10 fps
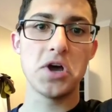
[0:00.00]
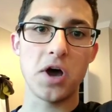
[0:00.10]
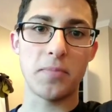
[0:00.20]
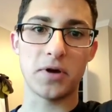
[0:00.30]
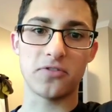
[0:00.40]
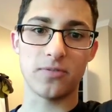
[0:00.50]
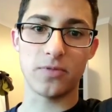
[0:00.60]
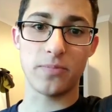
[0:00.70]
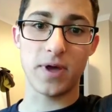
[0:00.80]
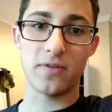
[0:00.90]
about some of
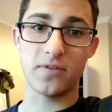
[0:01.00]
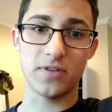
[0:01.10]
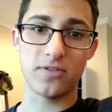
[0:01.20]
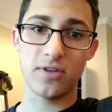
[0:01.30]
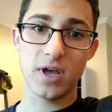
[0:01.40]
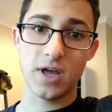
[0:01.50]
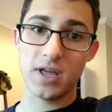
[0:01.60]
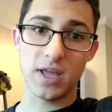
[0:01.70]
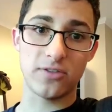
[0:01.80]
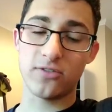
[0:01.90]
the benefits.
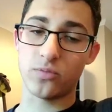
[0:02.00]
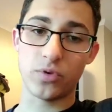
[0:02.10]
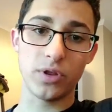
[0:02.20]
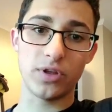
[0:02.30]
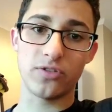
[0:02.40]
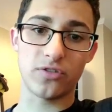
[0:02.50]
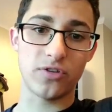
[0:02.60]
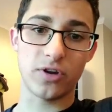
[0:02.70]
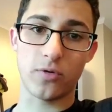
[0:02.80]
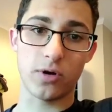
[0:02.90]
It's really such
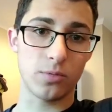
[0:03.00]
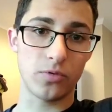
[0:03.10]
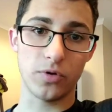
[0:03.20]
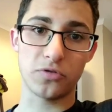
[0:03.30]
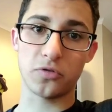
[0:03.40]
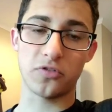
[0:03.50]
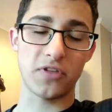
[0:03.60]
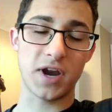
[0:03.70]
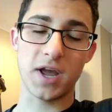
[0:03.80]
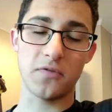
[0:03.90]
an incredible resource
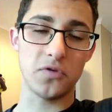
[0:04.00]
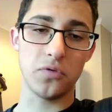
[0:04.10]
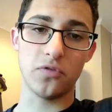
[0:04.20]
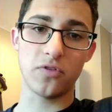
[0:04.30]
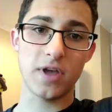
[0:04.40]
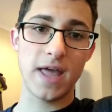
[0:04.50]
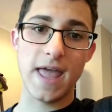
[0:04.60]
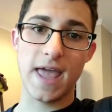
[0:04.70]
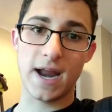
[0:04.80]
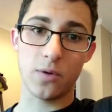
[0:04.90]
that I've used
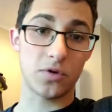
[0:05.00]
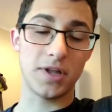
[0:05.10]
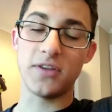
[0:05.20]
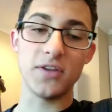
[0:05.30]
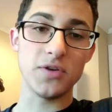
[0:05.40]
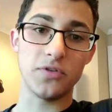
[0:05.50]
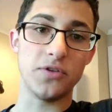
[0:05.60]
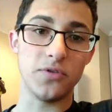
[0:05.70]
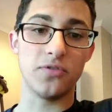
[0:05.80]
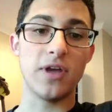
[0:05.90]
and I will continue to use,